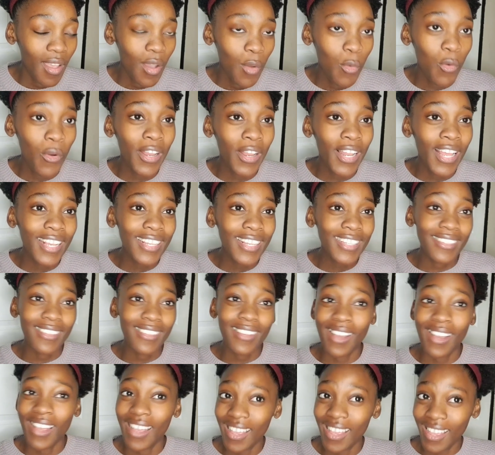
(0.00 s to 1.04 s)
We're like,
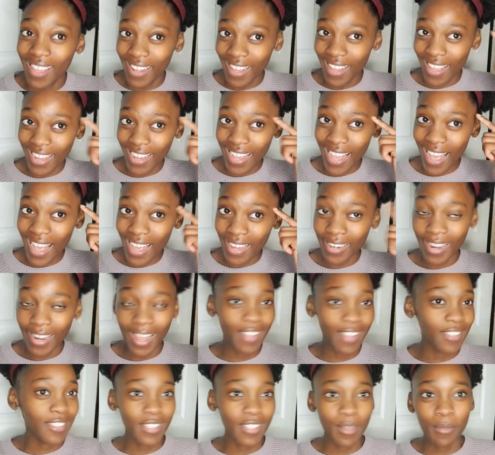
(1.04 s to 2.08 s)
a kind
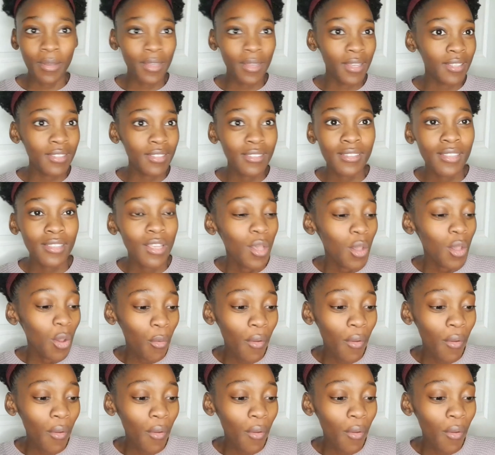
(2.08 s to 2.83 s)
of servants.